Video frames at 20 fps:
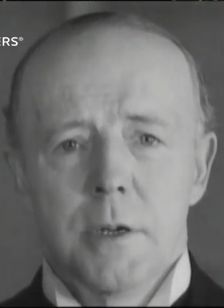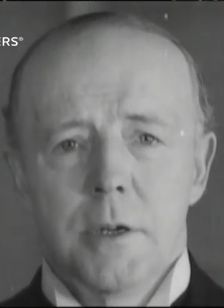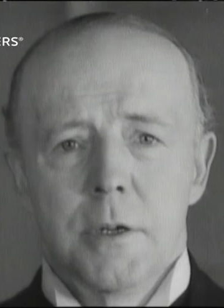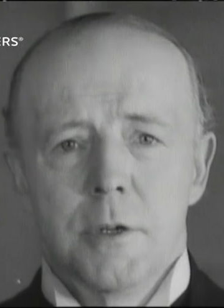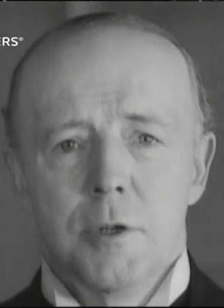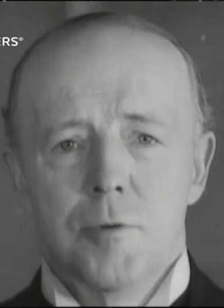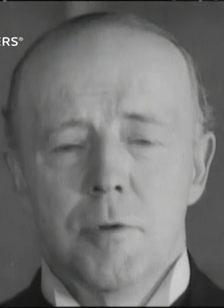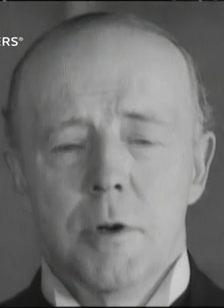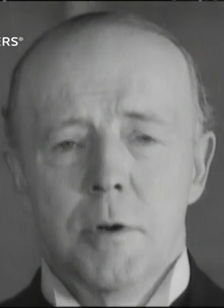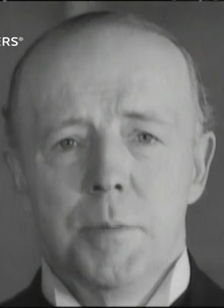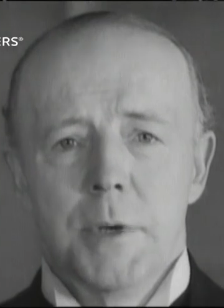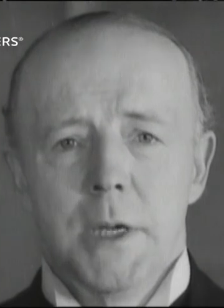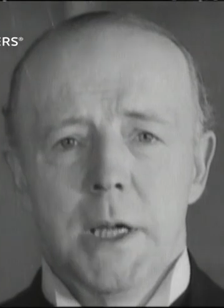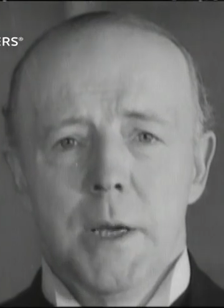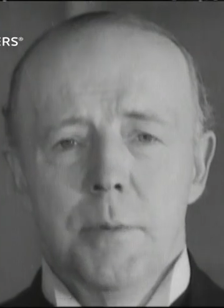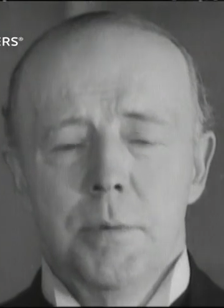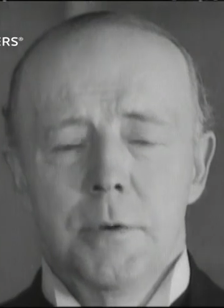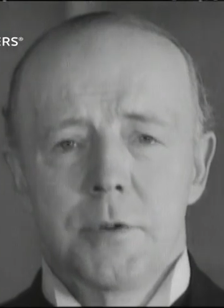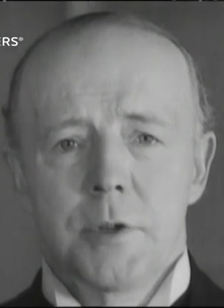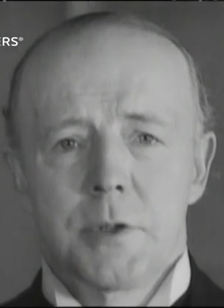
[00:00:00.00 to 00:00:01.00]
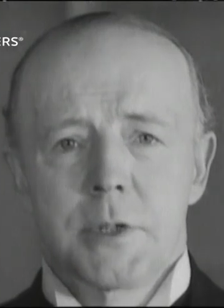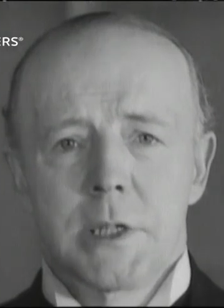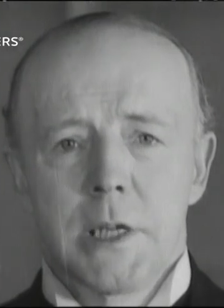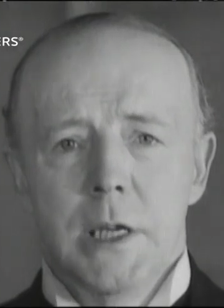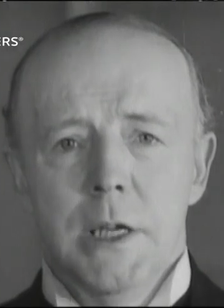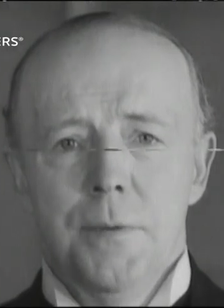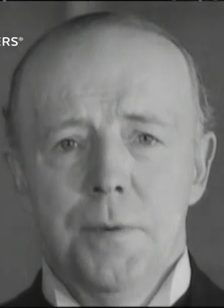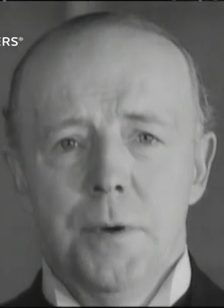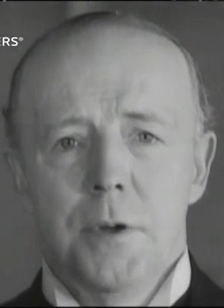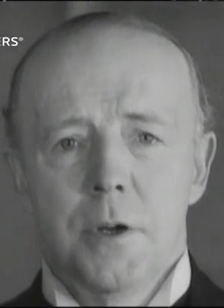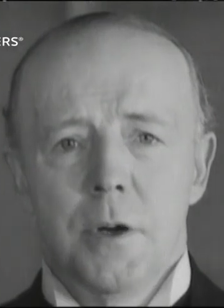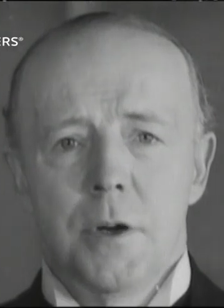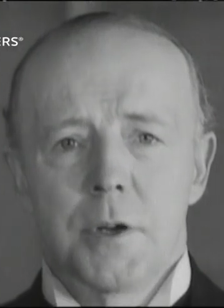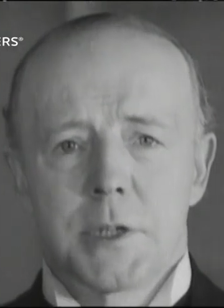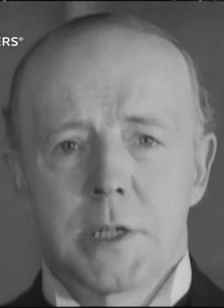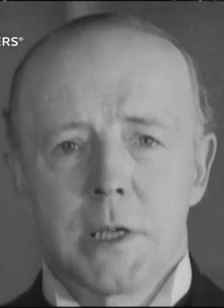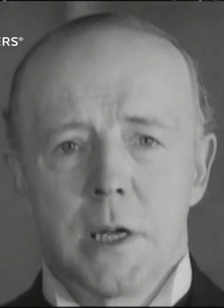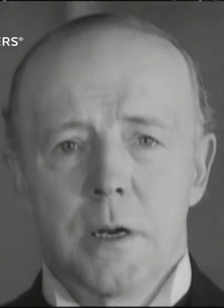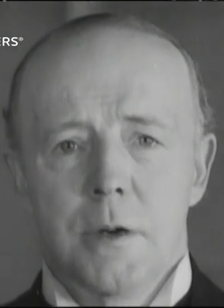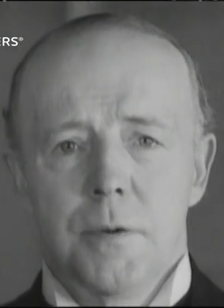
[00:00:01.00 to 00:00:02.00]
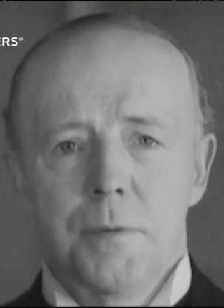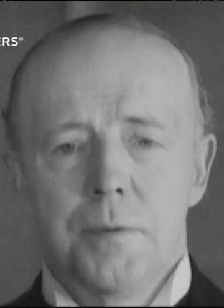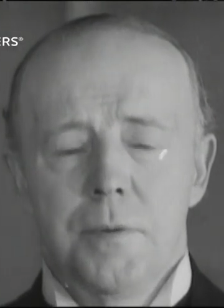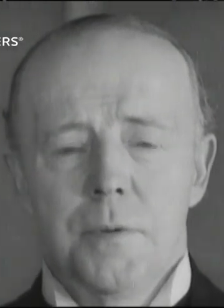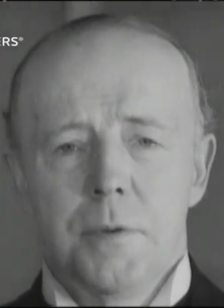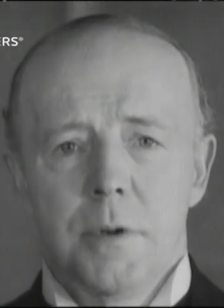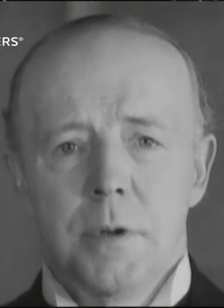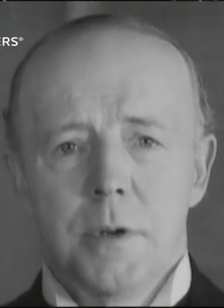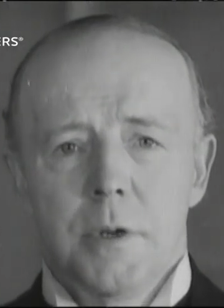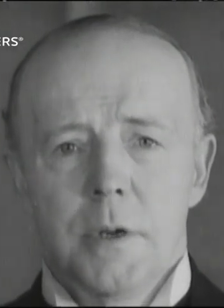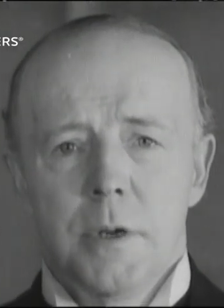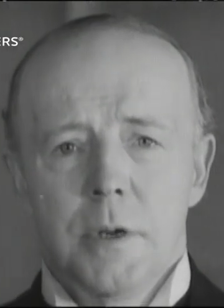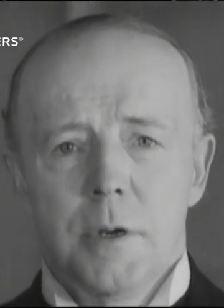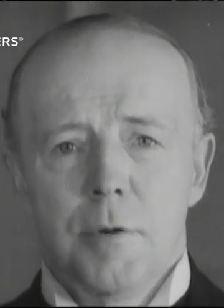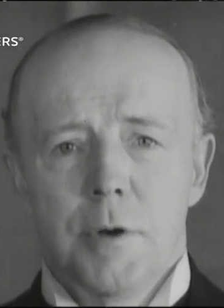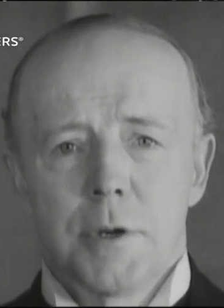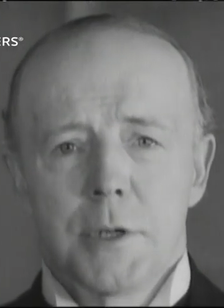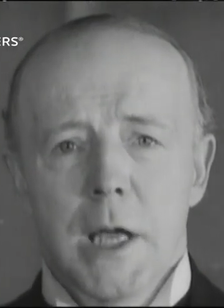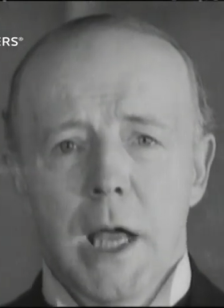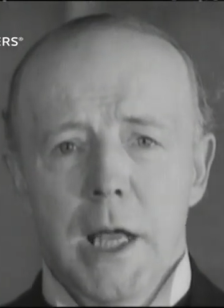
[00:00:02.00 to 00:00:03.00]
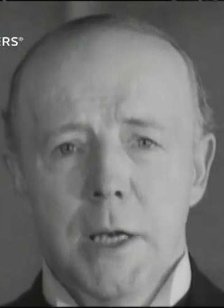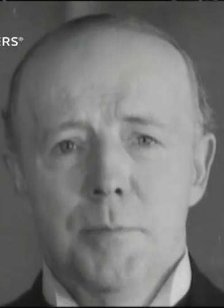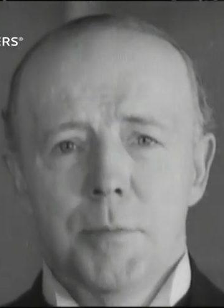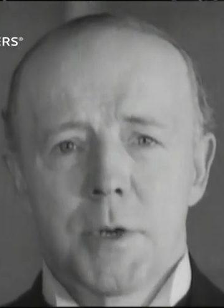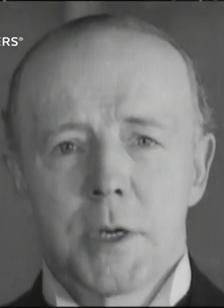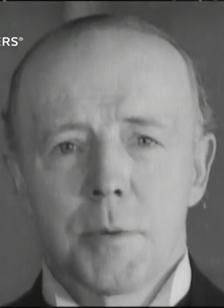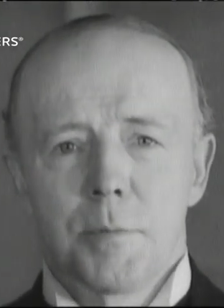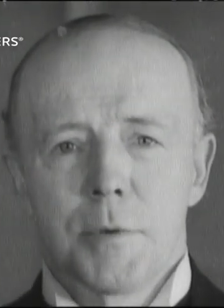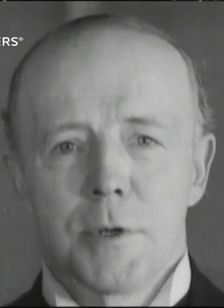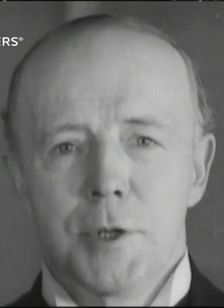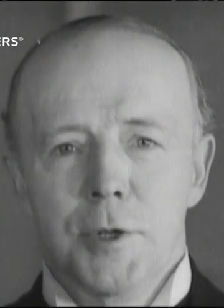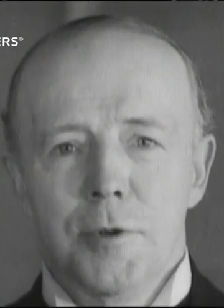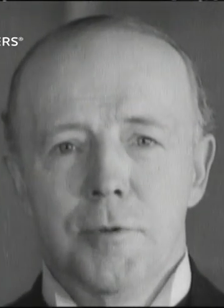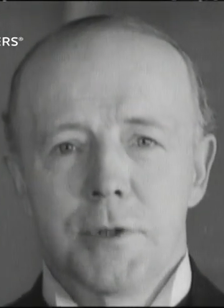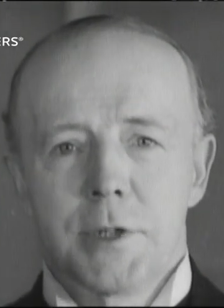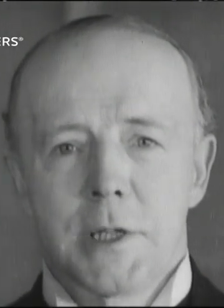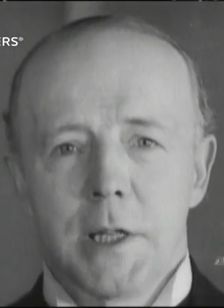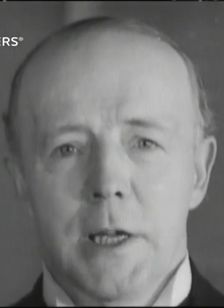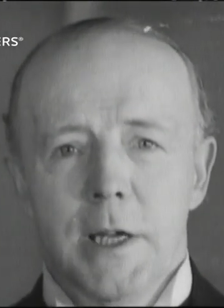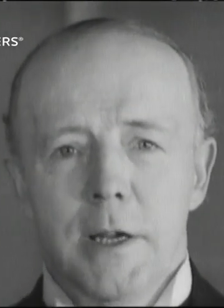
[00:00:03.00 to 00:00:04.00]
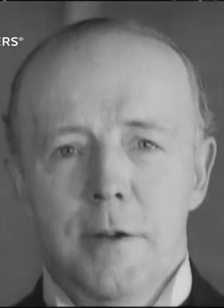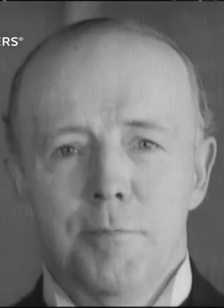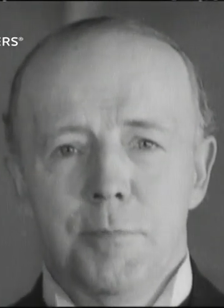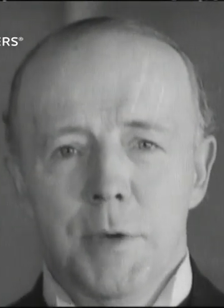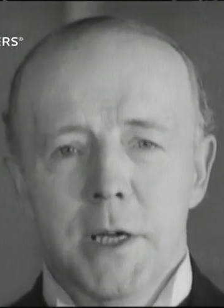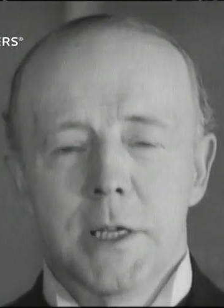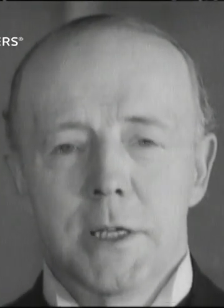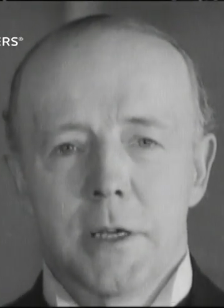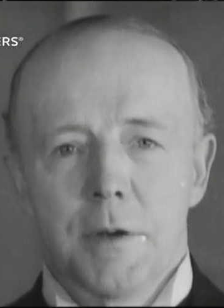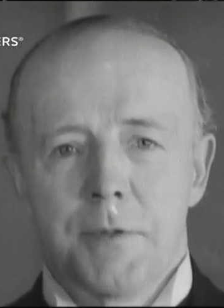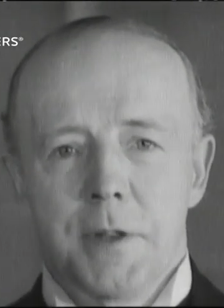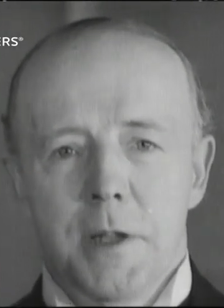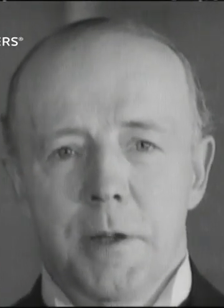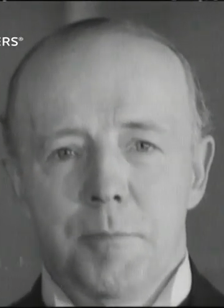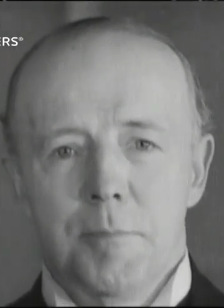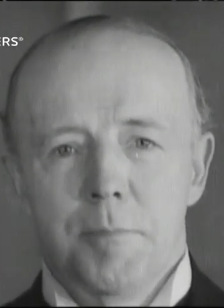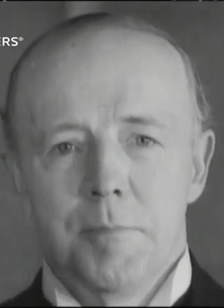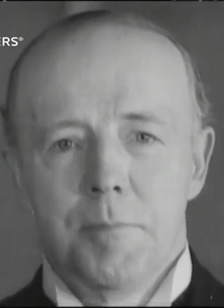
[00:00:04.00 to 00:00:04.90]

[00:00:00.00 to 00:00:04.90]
you will be able to see for yourself what admirable use they have made of them.